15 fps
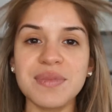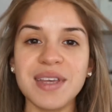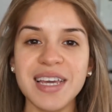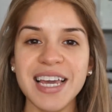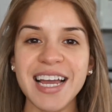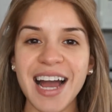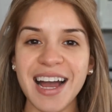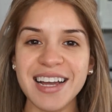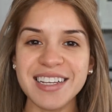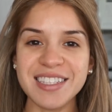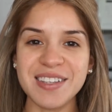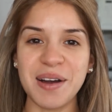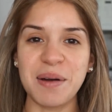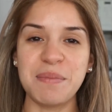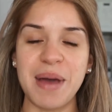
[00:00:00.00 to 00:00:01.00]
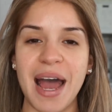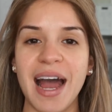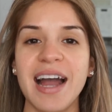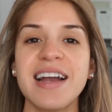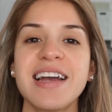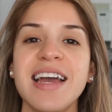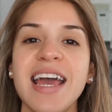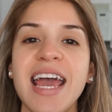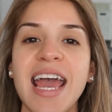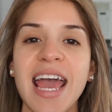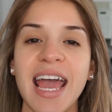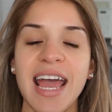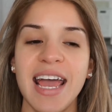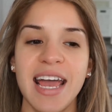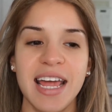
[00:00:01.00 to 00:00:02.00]
Hey guys, so I'm back
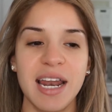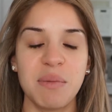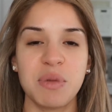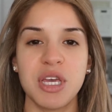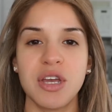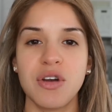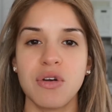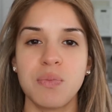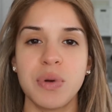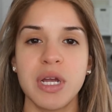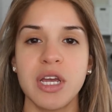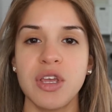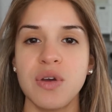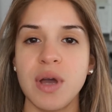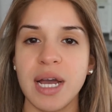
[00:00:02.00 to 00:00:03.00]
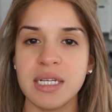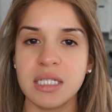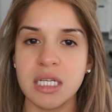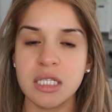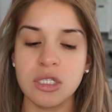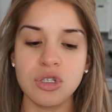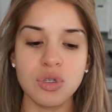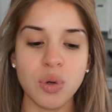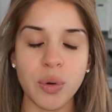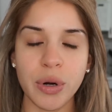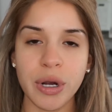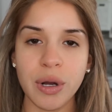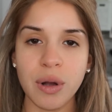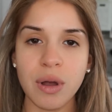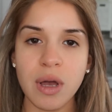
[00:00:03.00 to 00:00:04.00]
and I'm here bringing you guys this
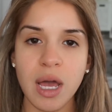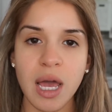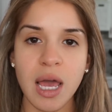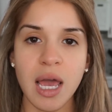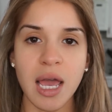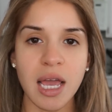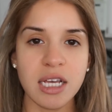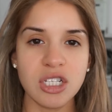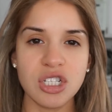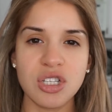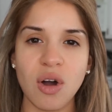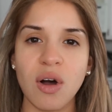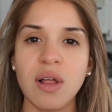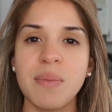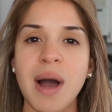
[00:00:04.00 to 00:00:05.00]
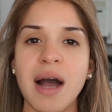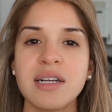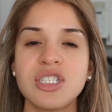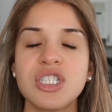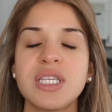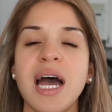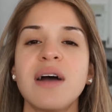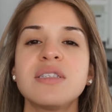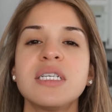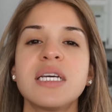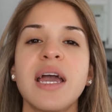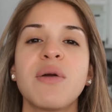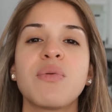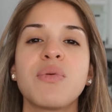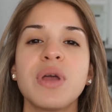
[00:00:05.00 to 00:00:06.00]
tutorial. It's just all about just how to
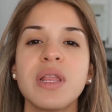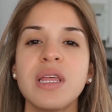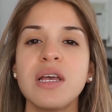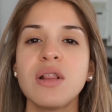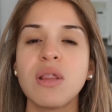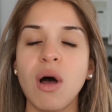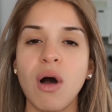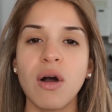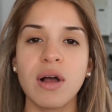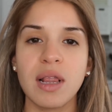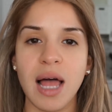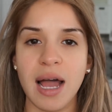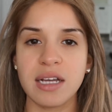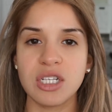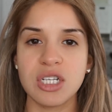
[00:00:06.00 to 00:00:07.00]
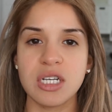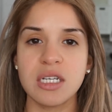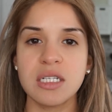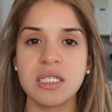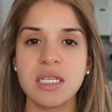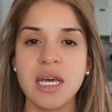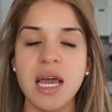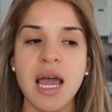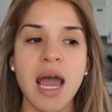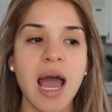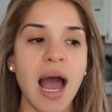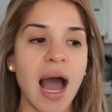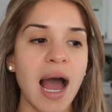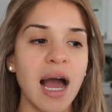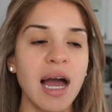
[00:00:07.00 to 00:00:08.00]
get really long lashes.
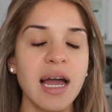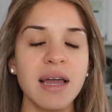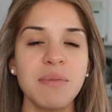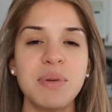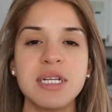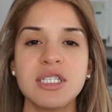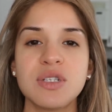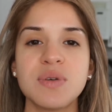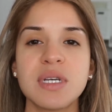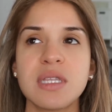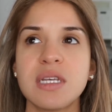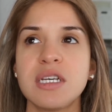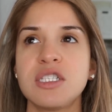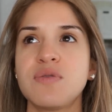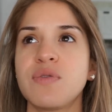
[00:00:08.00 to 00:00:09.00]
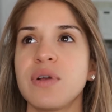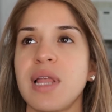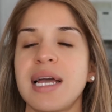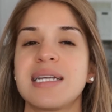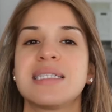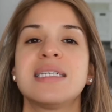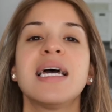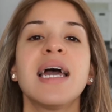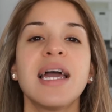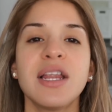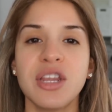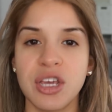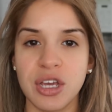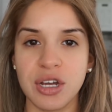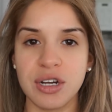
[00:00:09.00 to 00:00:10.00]
I've been doing this for like
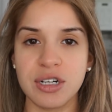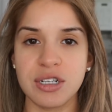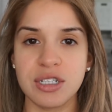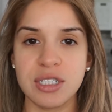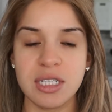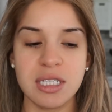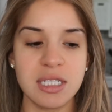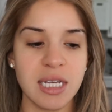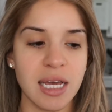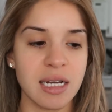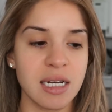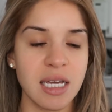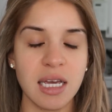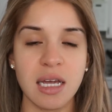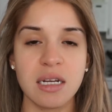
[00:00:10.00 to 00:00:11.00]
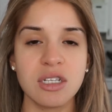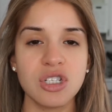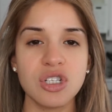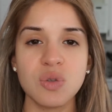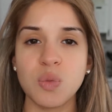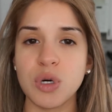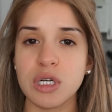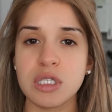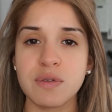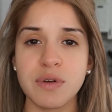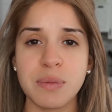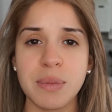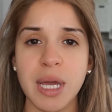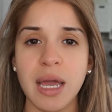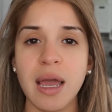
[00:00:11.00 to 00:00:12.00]
10 years, this technique, and it just works for
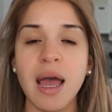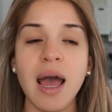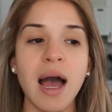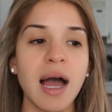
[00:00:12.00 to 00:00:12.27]
me.